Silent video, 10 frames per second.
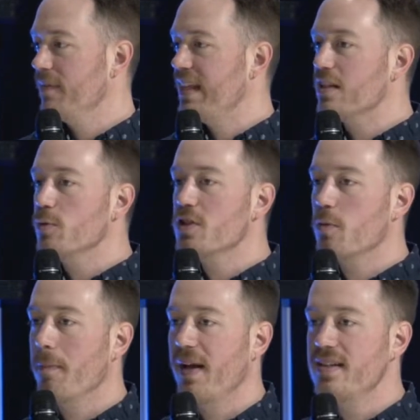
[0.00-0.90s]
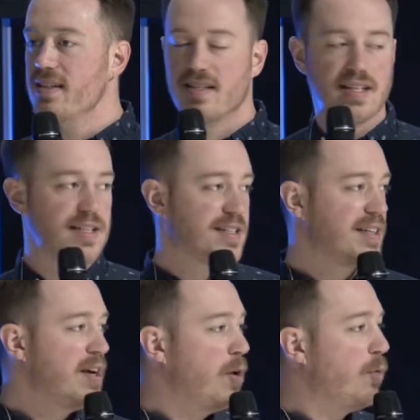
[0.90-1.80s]
That's what repentance is.
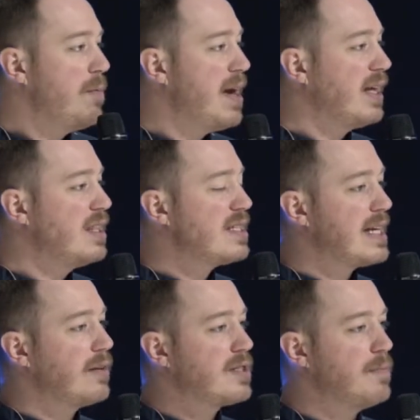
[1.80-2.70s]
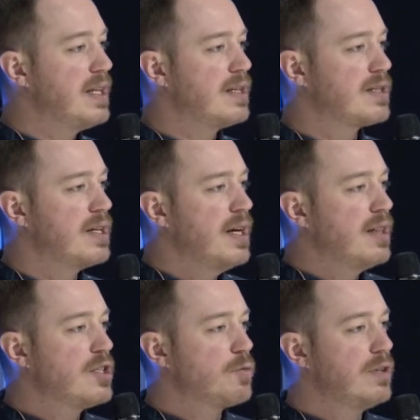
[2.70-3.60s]
We make this out to be this
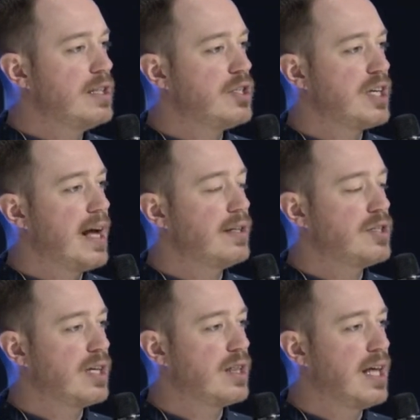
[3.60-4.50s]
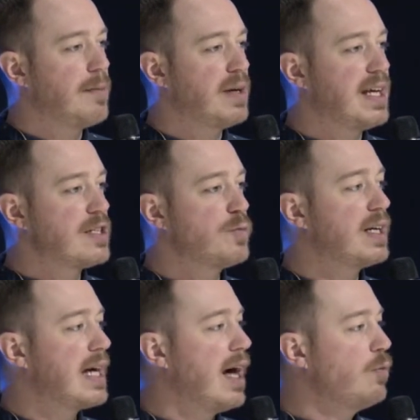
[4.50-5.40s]
really challenging thing, but guess
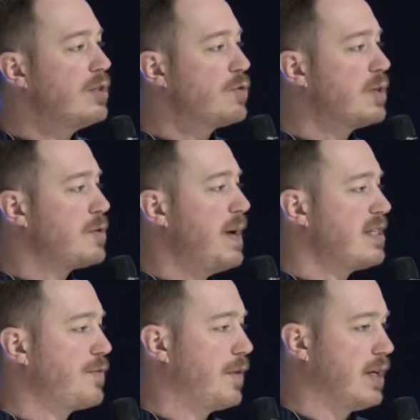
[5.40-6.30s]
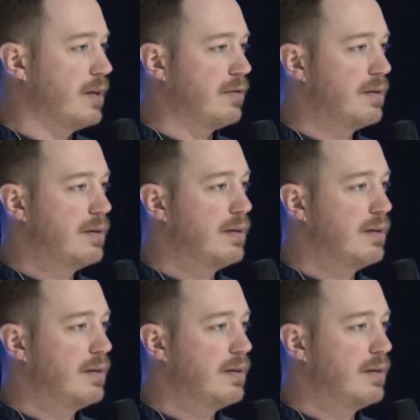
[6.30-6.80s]
what? God wants what's best for you.